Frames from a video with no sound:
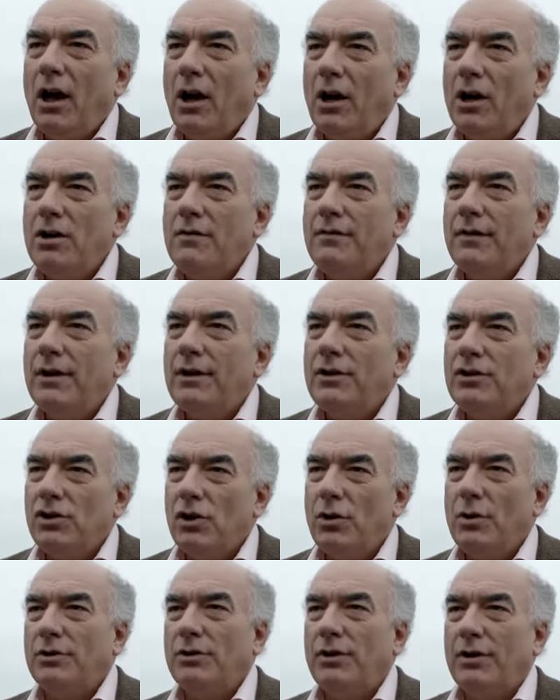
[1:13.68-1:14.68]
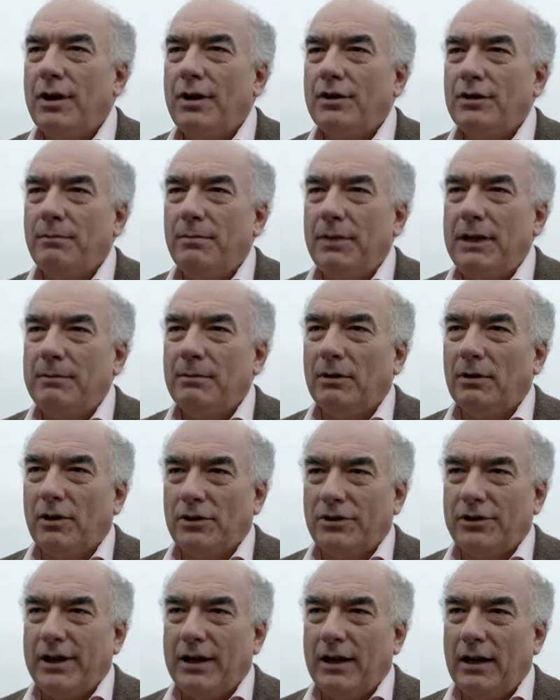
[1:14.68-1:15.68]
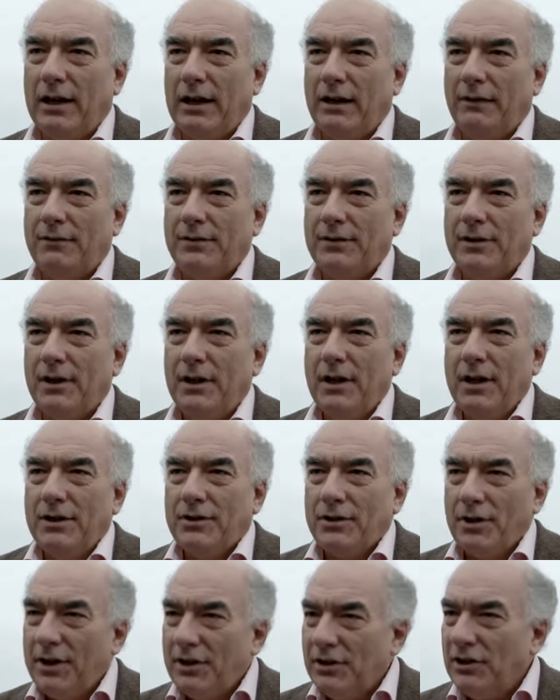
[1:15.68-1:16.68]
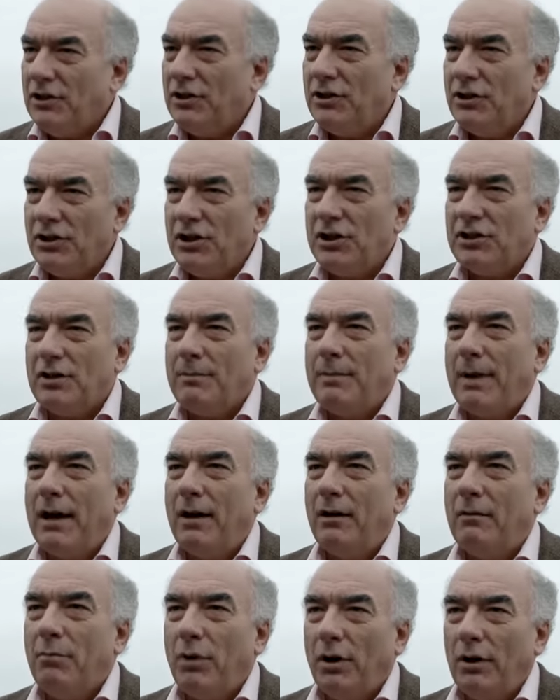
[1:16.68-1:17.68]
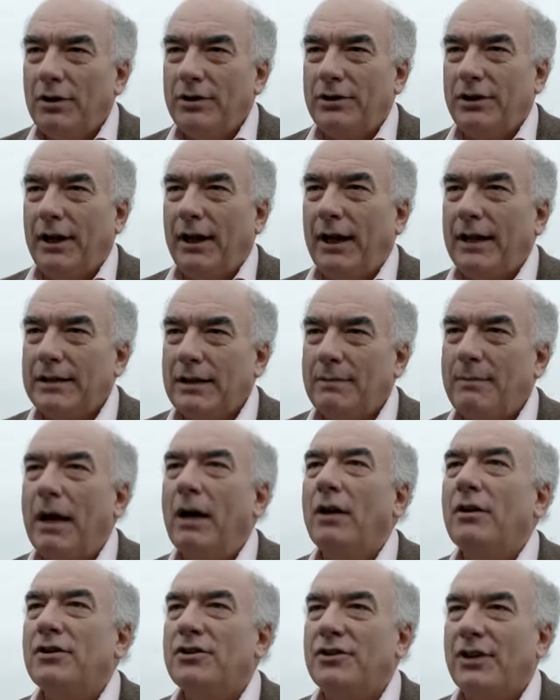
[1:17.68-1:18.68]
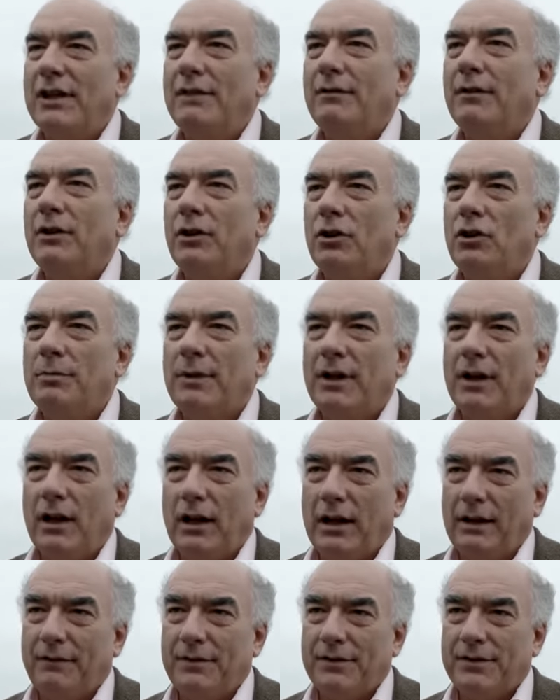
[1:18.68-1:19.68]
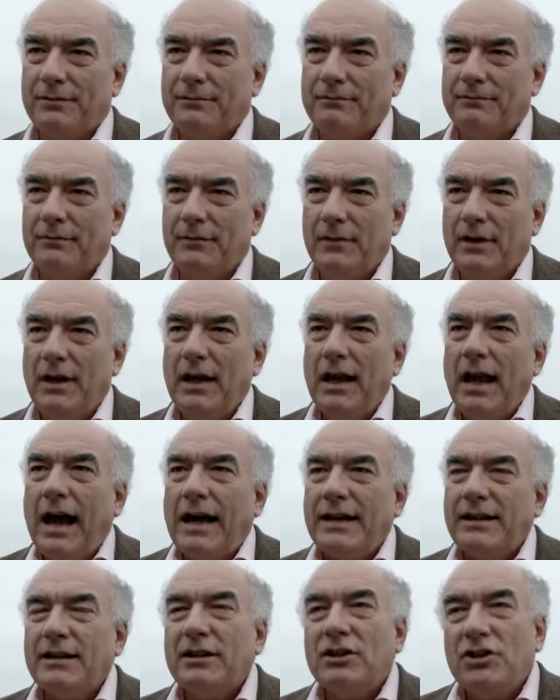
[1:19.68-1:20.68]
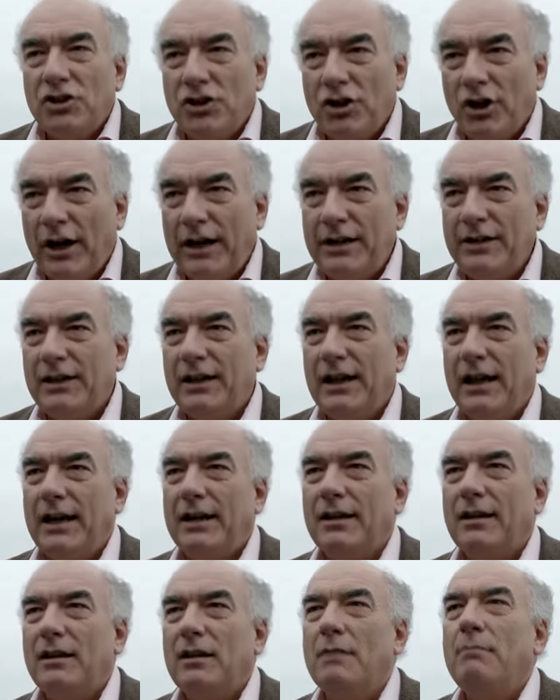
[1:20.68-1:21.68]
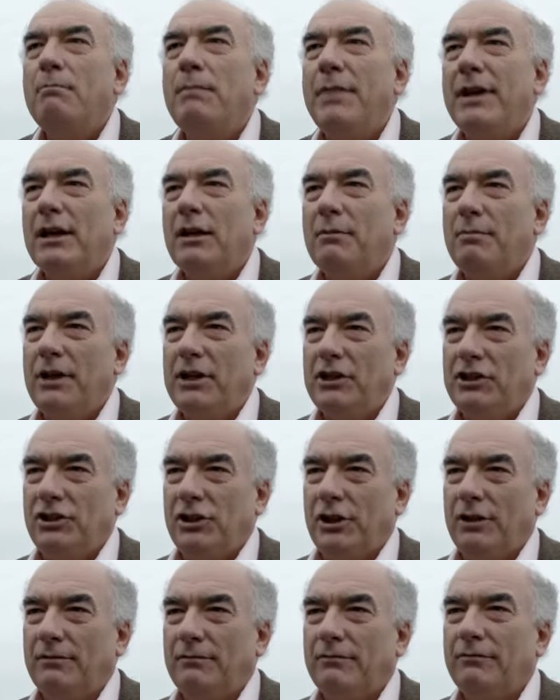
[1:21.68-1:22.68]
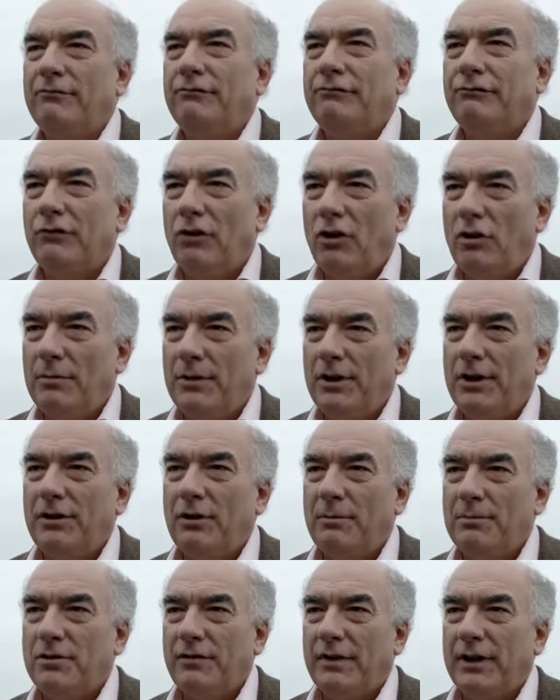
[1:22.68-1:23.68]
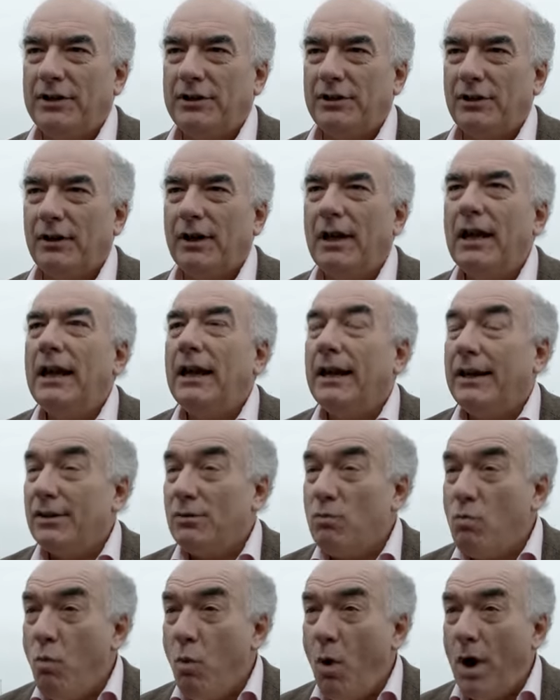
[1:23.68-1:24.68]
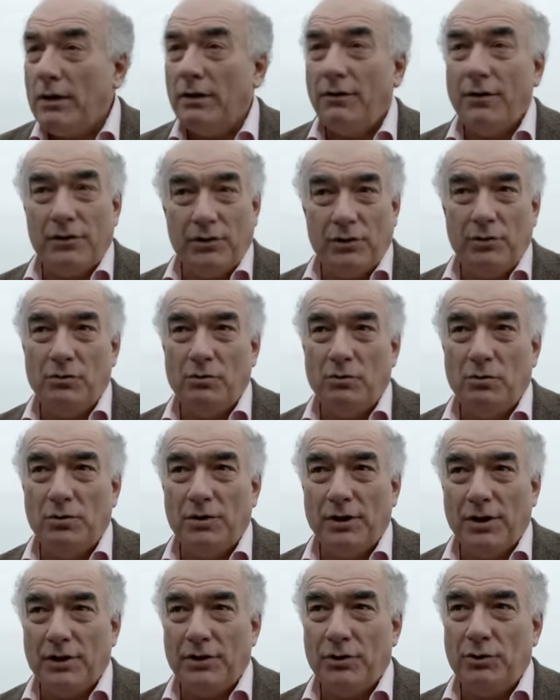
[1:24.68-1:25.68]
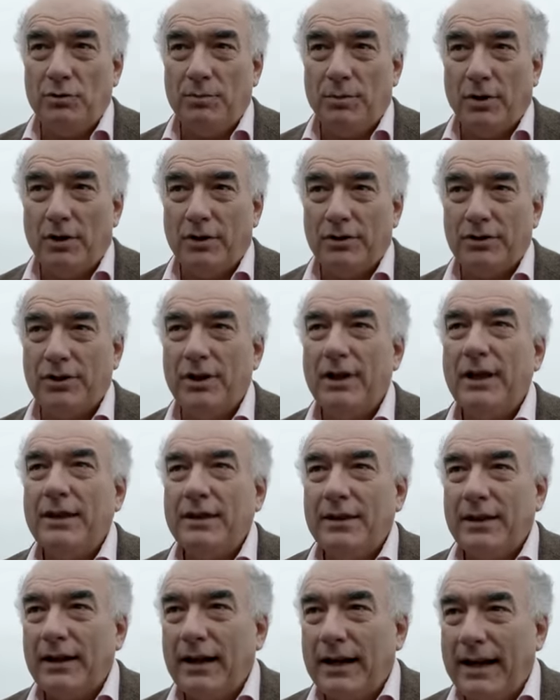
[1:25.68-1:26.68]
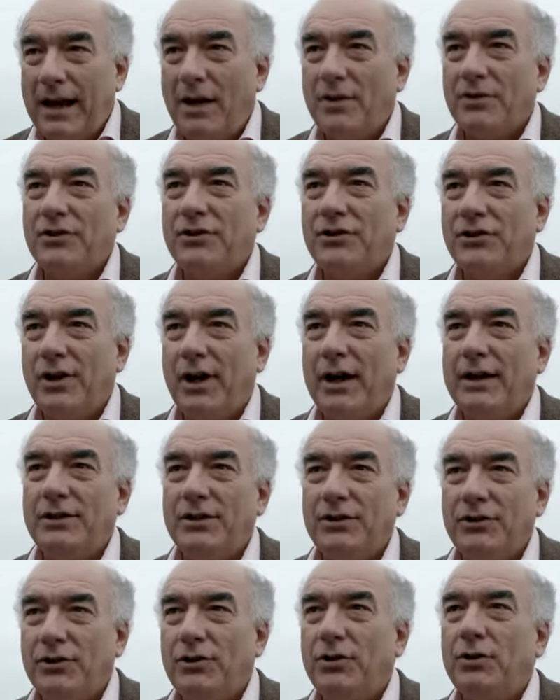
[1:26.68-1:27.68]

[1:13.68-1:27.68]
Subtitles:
over 200,000 people lost their lives. So this isn't just about policy, it's about saving human lives. And trying to get the bigger picture from Earth observation is one of the tools in the toolbox that allows the scientists to